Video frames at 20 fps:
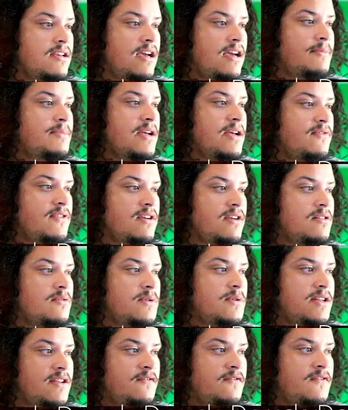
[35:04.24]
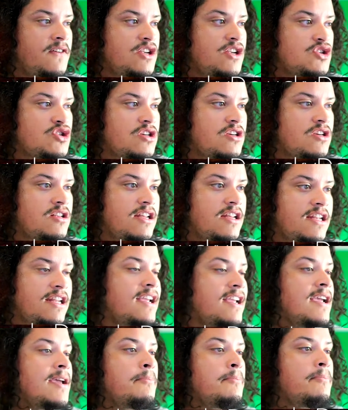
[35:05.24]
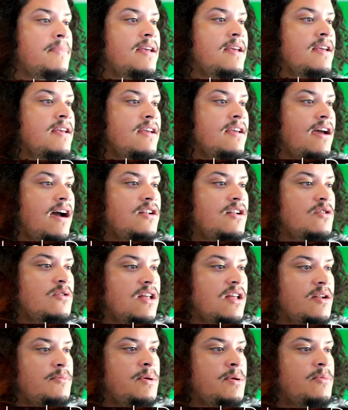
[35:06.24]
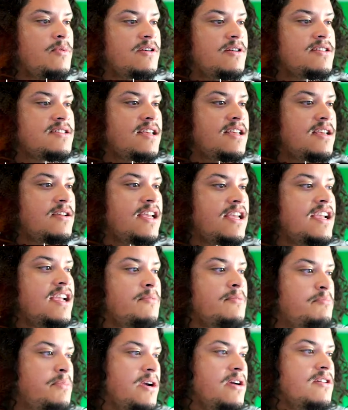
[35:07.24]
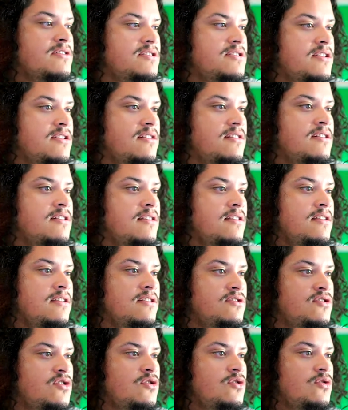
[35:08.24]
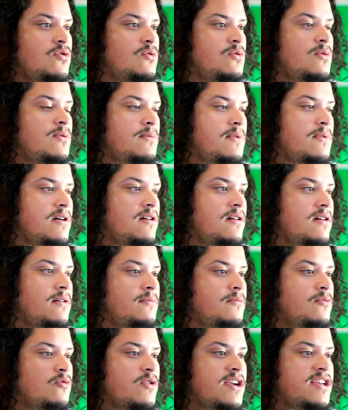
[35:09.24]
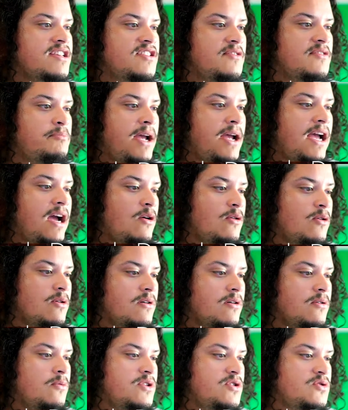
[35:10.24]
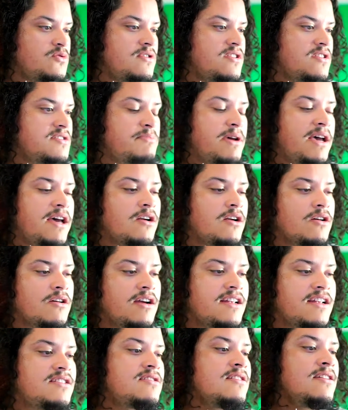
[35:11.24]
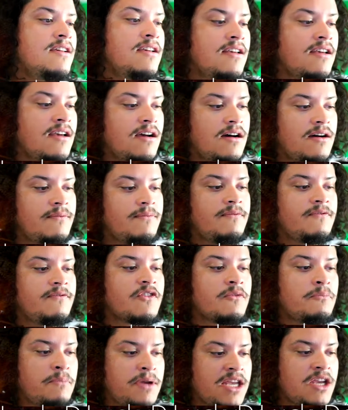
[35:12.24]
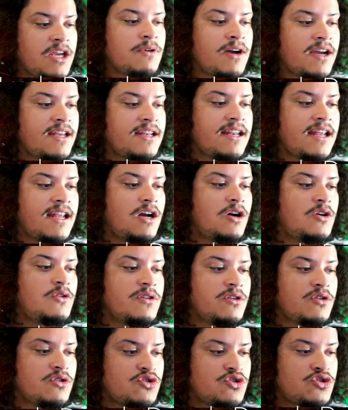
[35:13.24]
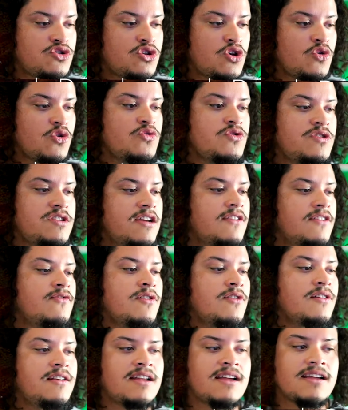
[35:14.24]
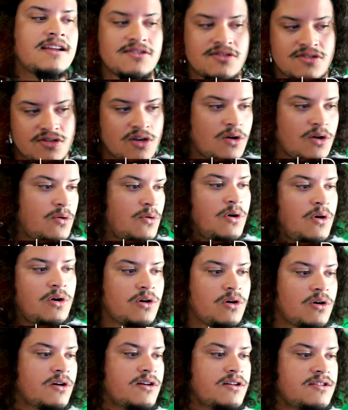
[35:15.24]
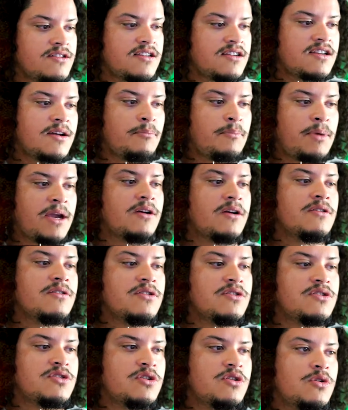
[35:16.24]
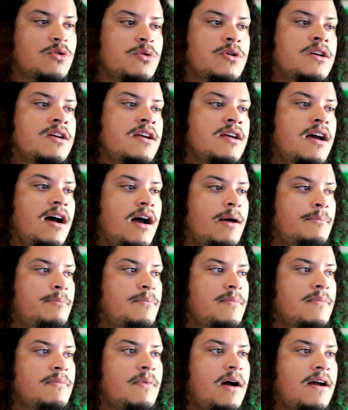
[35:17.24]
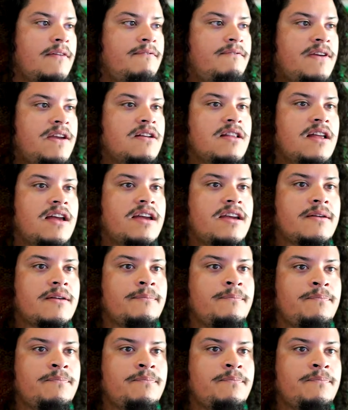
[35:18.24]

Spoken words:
definitely going to finish it. And I know a lot of people are going to say in comparison to Rings of Power, which one's better. It's for me right now, they're so different. It's so hard to compare the two. I feel like